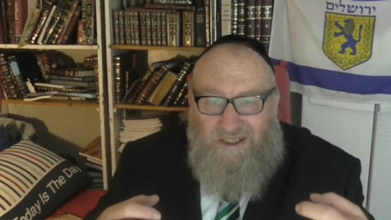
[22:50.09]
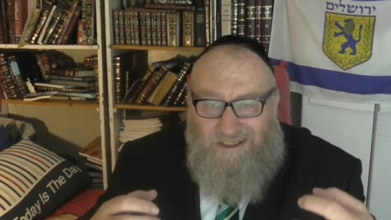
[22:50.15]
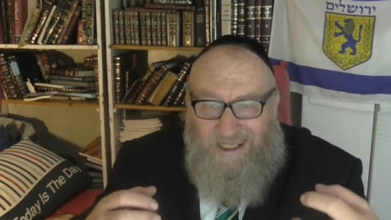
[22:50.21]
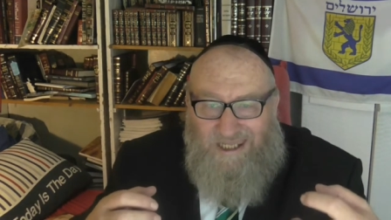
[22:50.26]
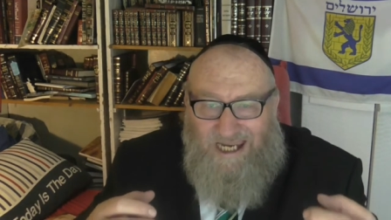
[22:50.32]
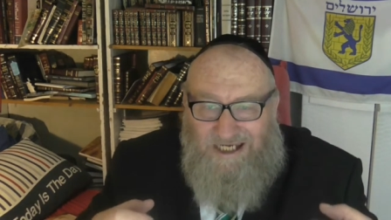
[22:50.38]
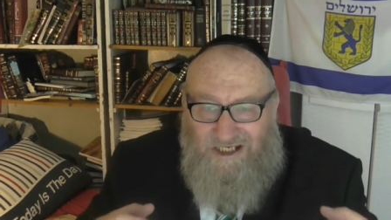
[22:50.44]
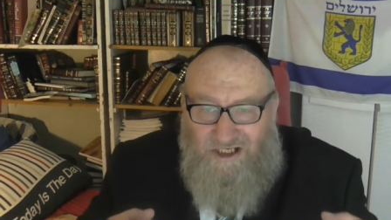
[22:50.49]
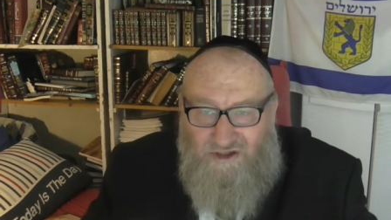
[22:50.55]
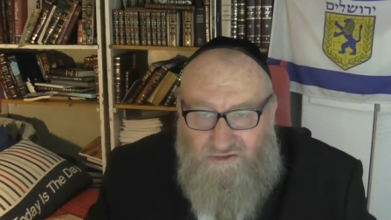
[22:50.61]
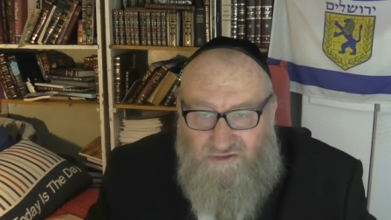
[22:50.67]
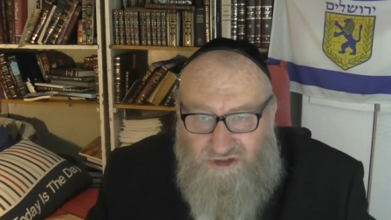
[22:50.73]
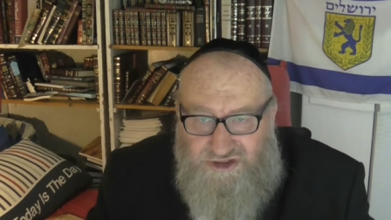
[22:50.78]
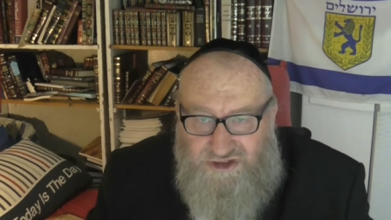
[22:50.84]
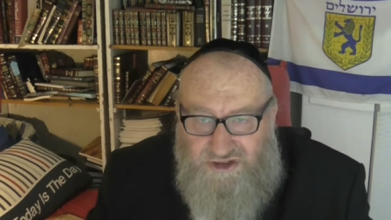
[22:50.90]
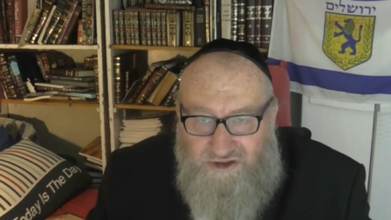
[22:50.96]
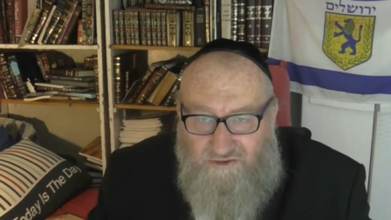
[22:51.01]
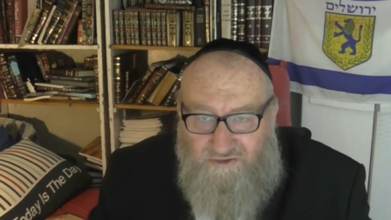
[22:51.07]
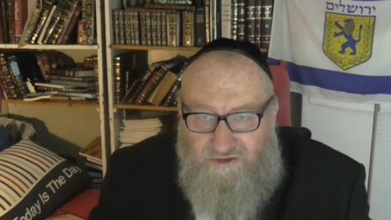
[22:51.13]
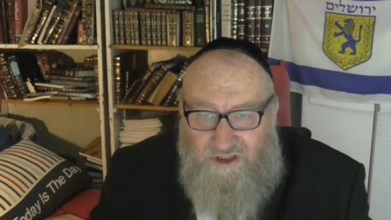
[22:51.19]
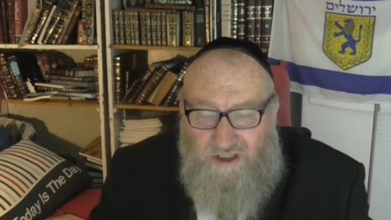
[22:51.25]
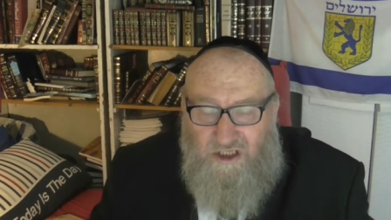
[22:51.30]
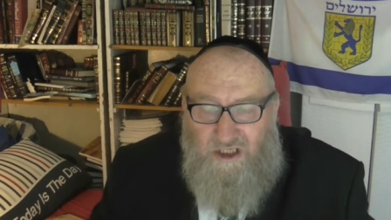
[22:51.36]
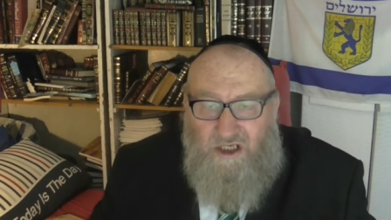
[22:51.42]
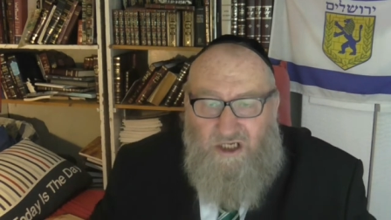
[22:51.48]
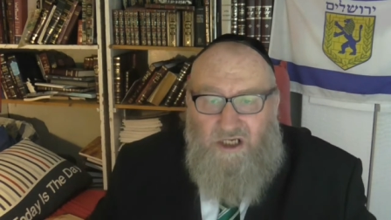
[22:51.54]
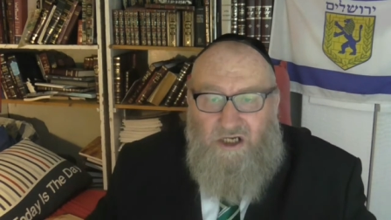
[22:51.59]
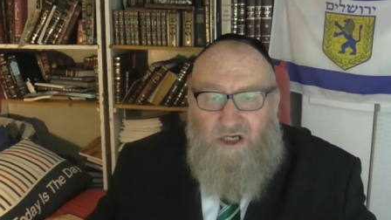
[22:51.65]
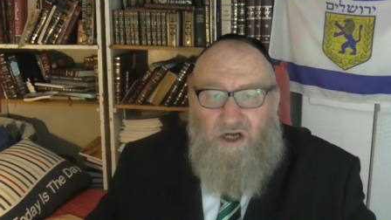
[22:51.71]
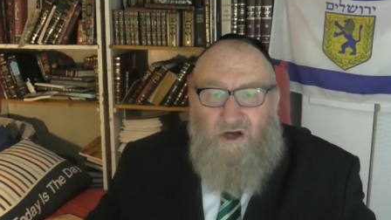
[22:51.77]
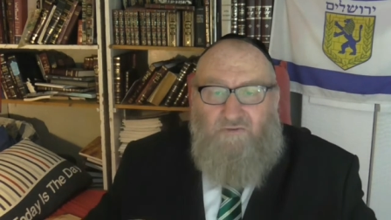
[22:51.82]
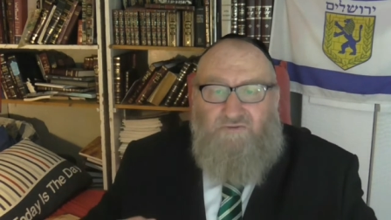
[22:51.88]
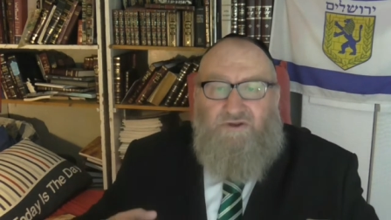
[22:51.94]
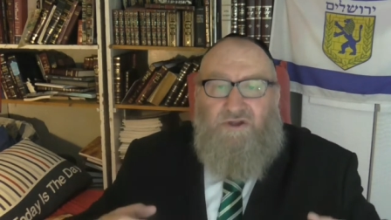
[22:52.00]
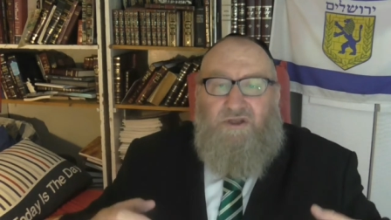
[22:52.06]
that region of the air,
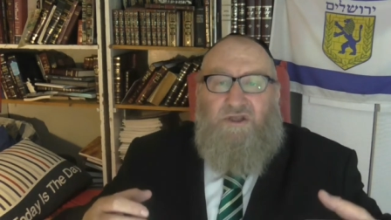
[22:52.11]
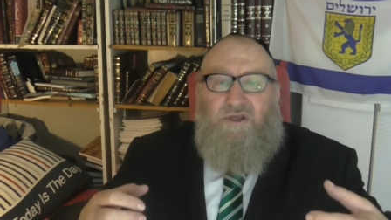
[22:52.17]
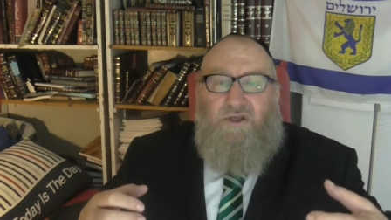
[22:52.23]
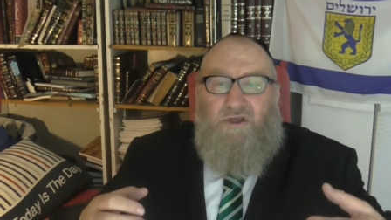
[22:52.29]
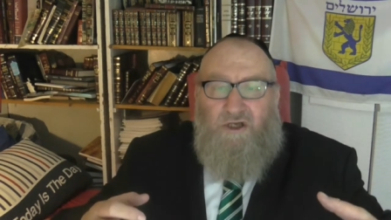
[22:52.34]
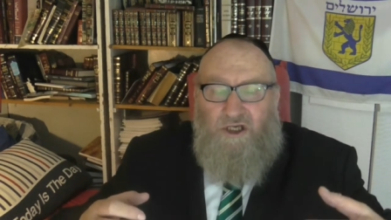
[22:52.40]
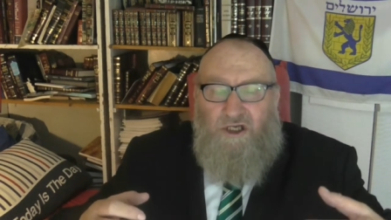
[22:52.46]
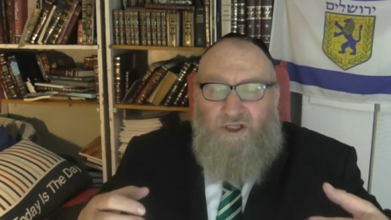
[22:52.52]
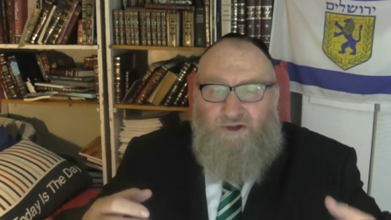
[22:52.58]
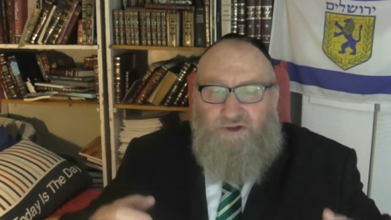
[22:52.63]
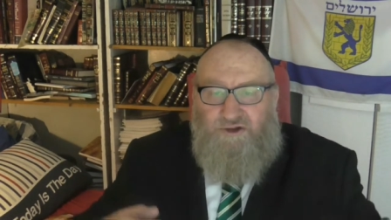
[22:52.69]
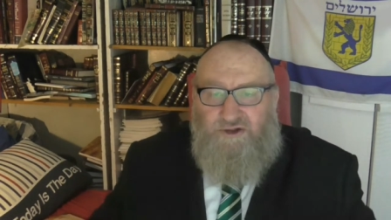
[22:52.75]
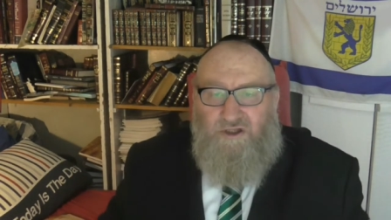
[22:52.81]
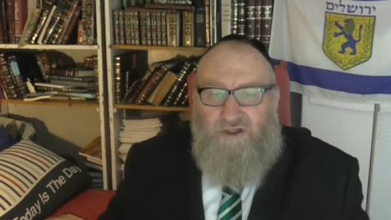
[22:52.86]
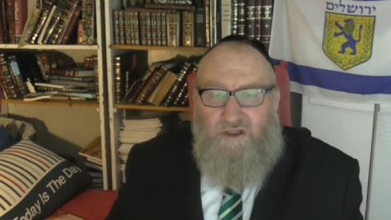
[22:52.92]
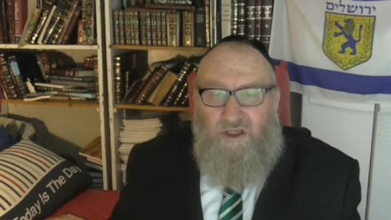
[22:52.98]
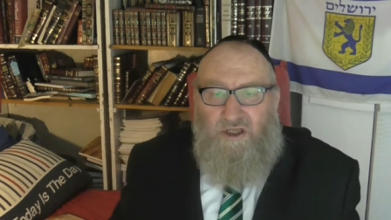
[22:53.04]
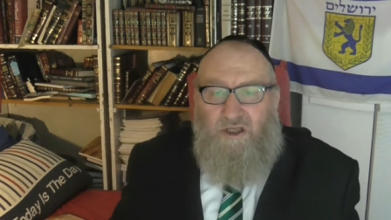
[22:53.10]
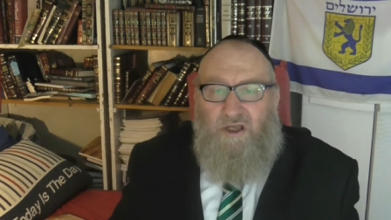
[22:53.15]
of the earth